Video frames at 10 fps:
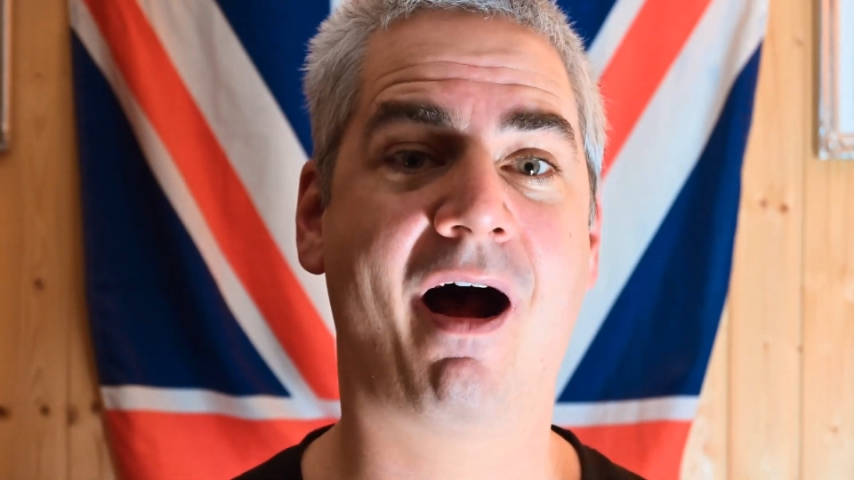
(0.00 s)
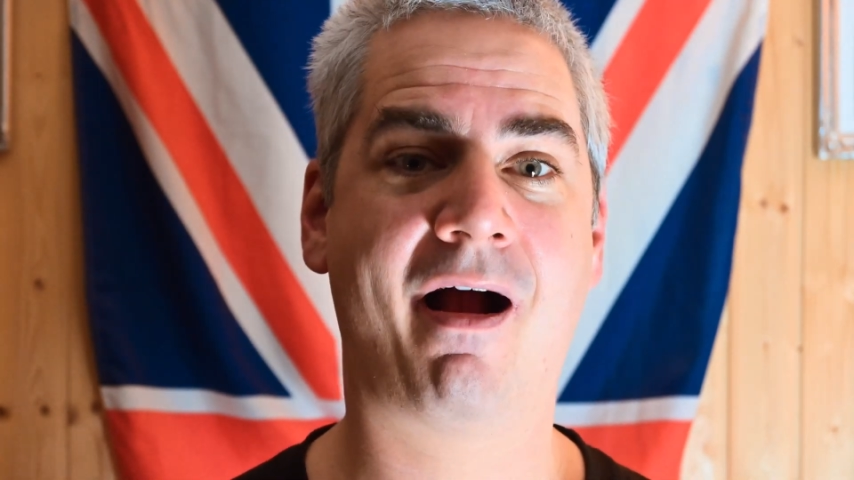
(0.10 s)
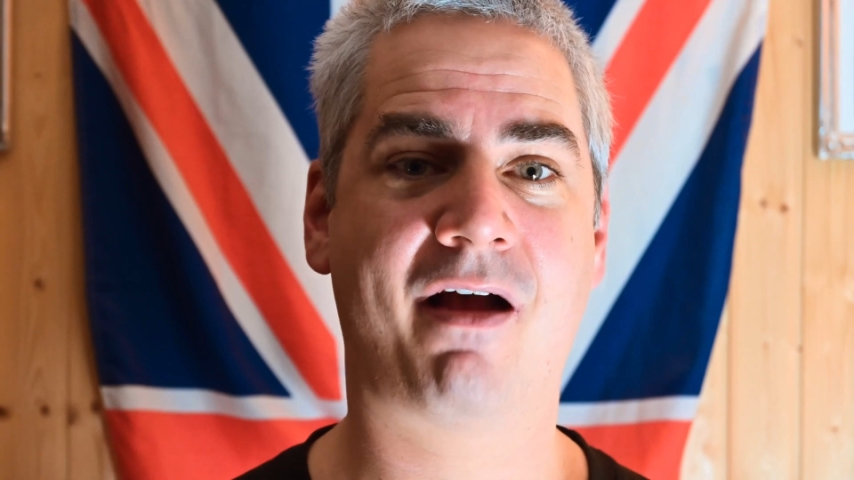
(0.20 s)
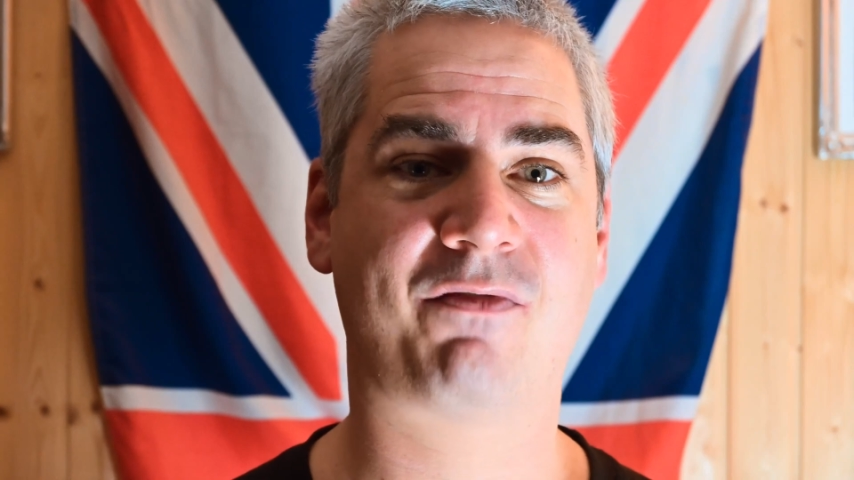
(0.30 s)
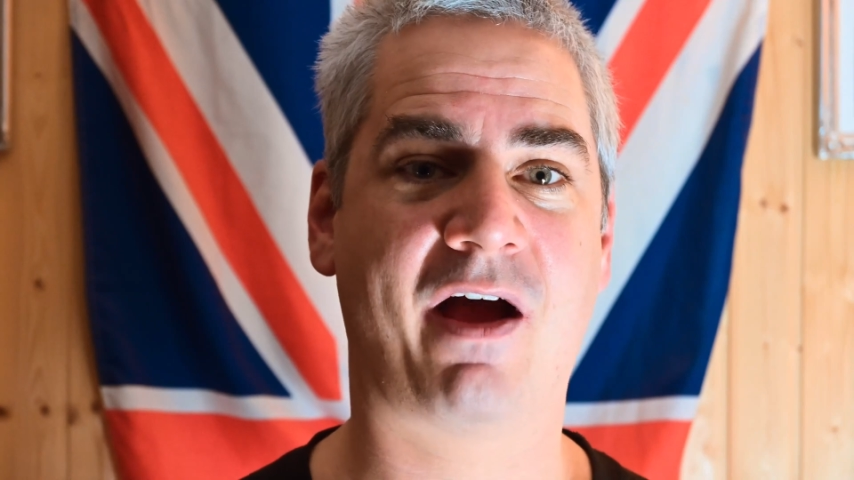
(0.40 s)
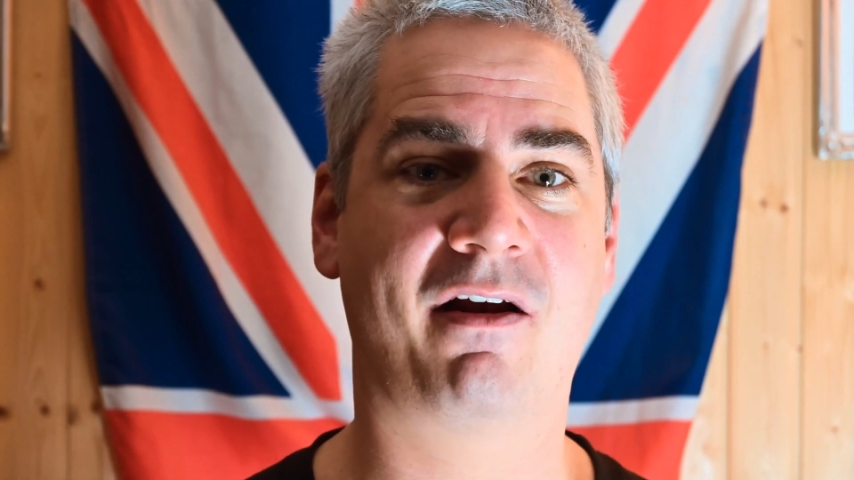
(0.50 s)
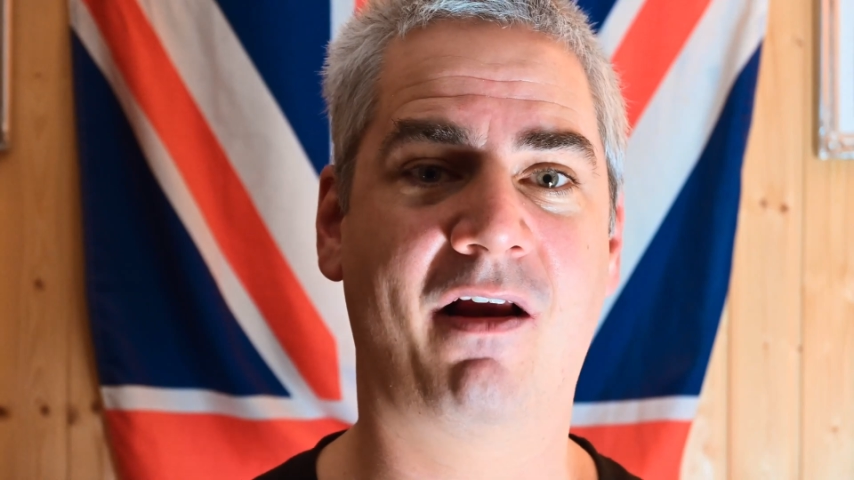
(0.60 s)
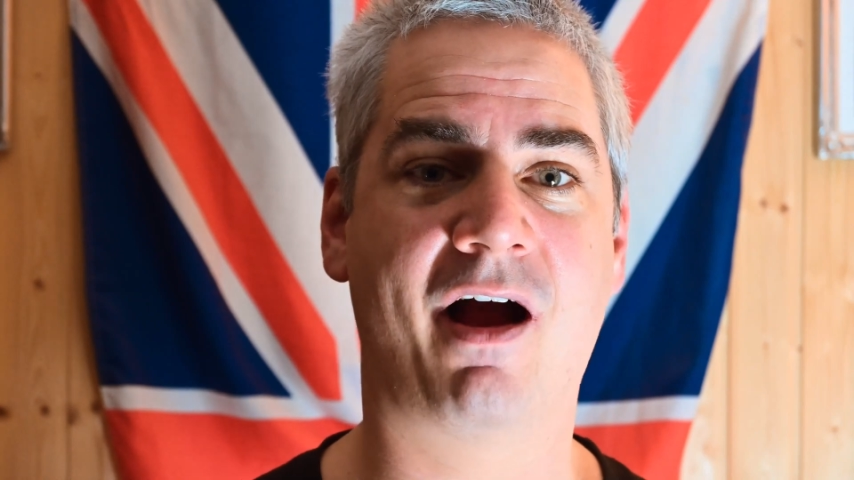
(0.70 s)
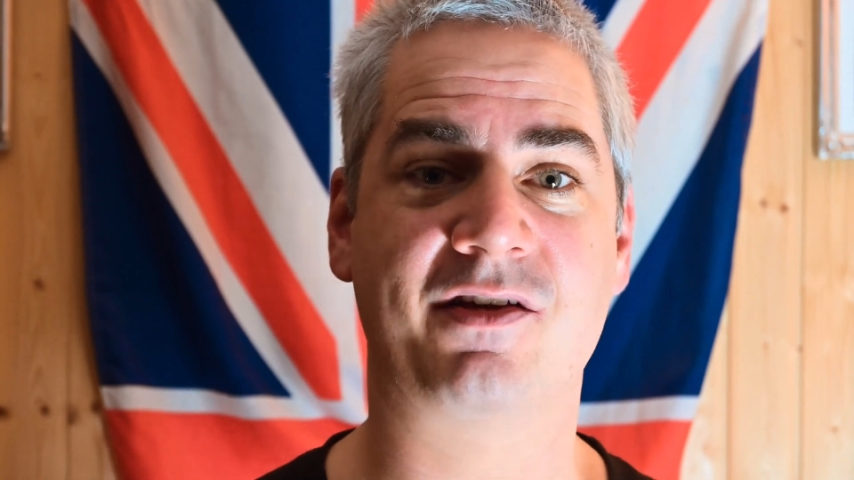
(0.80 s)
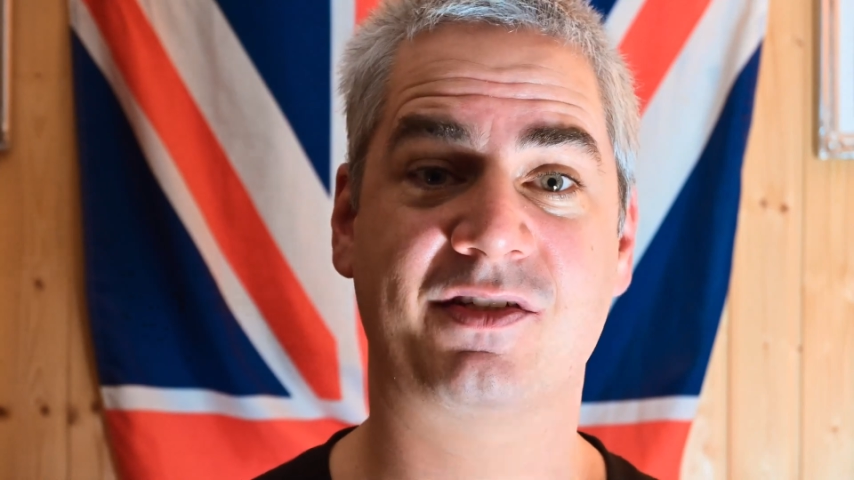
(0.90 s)
I have
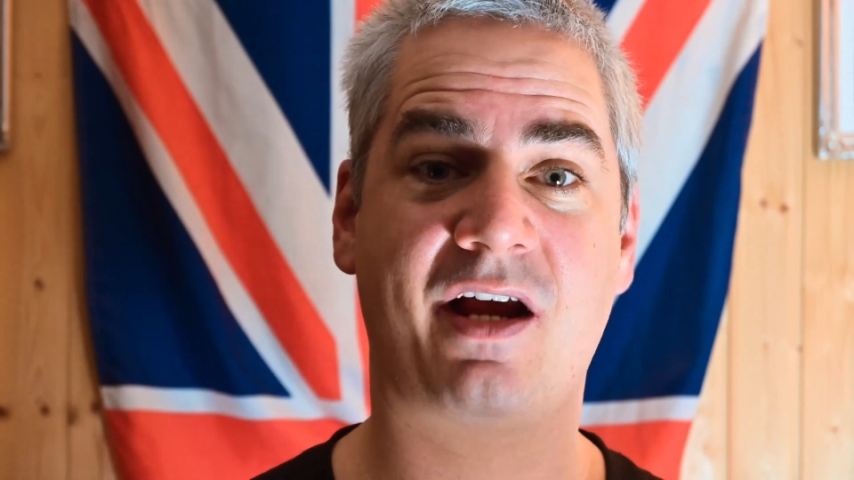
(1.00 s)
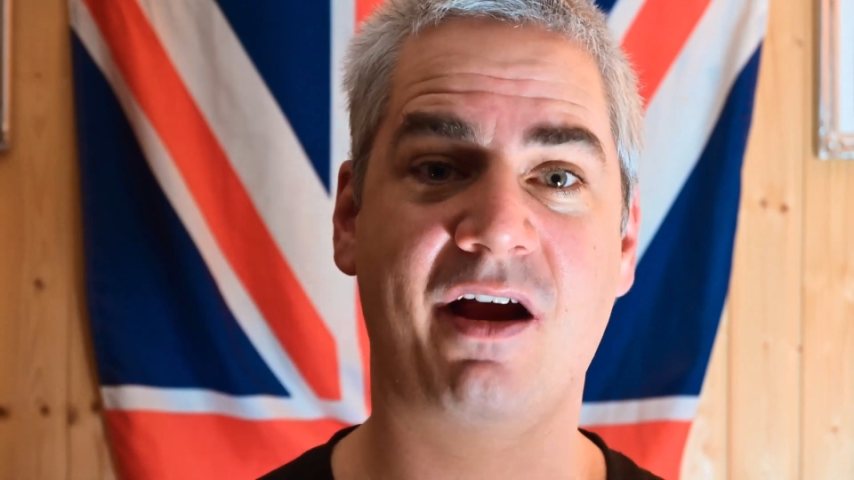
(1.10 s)
analysed